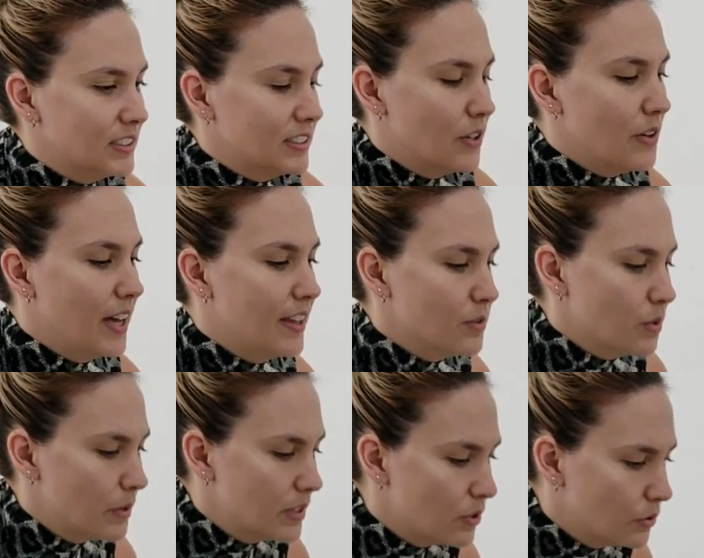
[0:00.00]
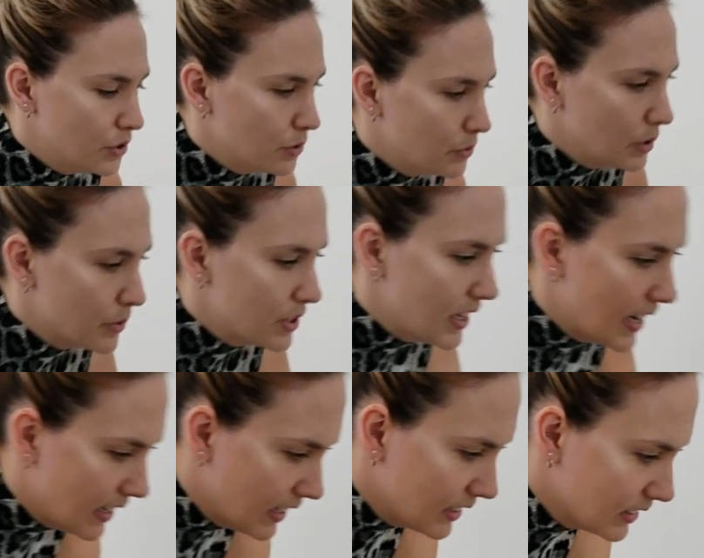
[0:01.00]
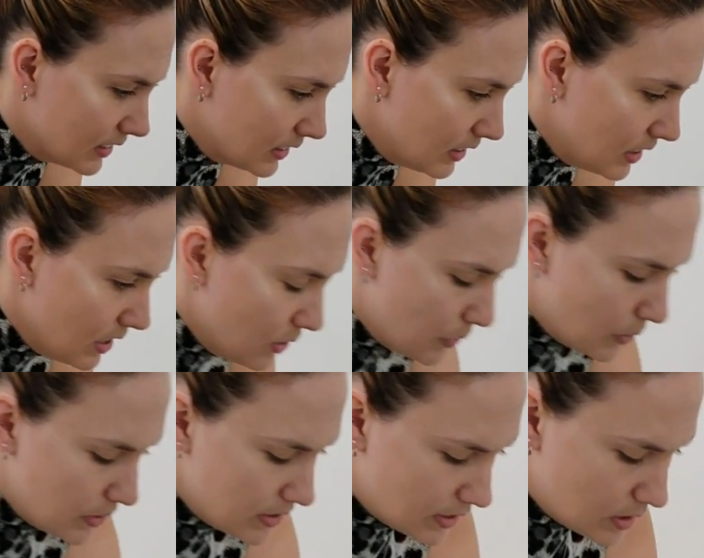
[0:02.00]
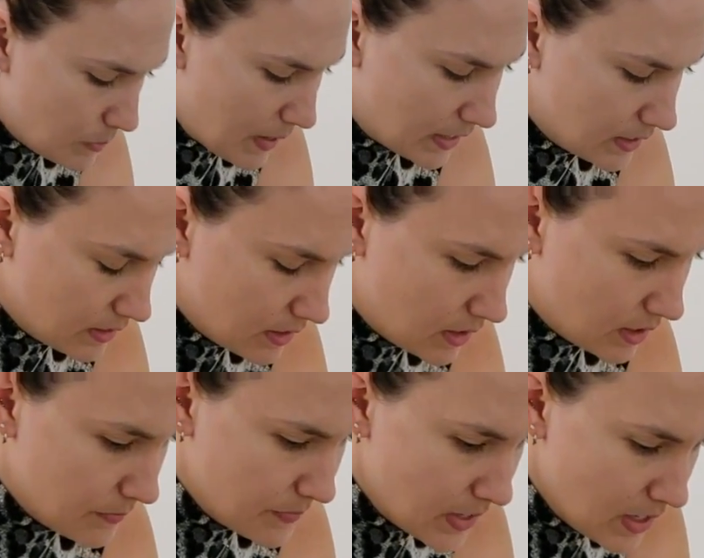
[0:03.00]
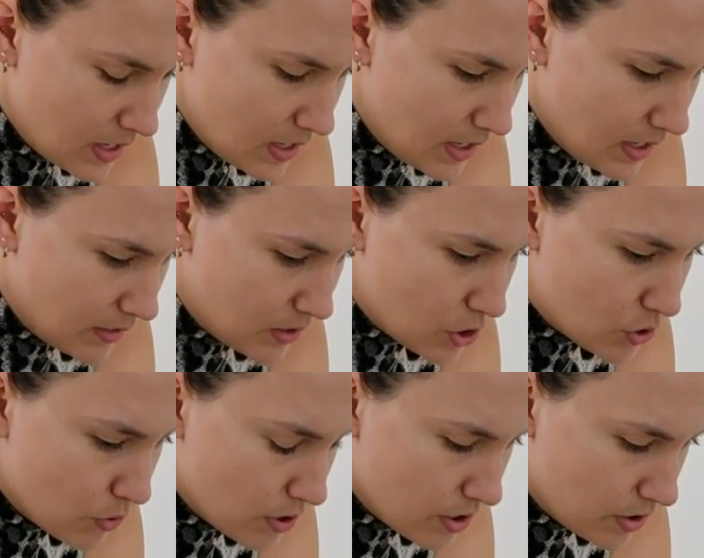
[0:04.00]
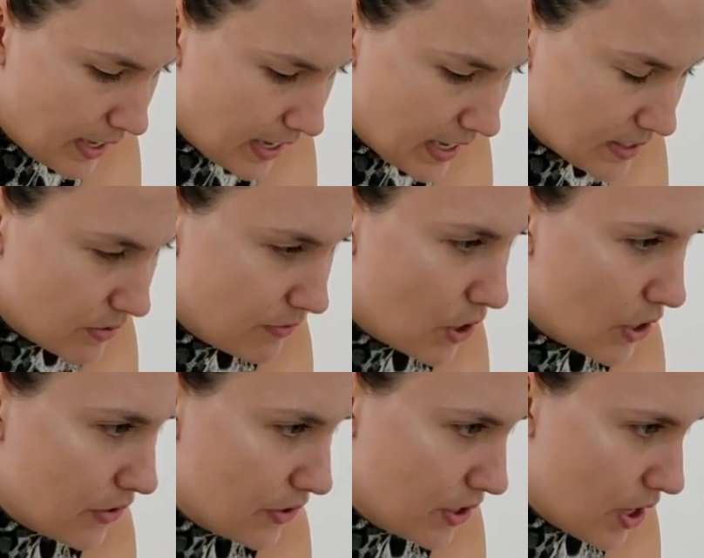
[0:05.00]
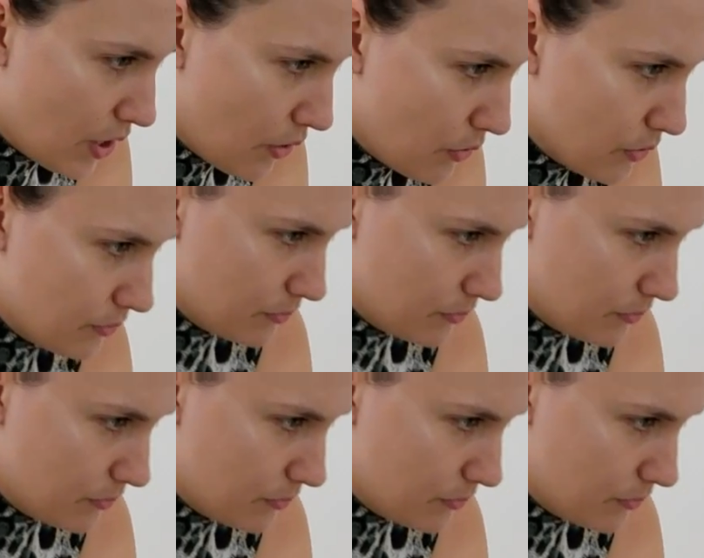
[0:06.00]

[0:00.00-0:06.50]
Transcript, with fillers: Okay, that's what we told you when you were standing. Mm-hmm. We always expect the the shorter leg has farther to go.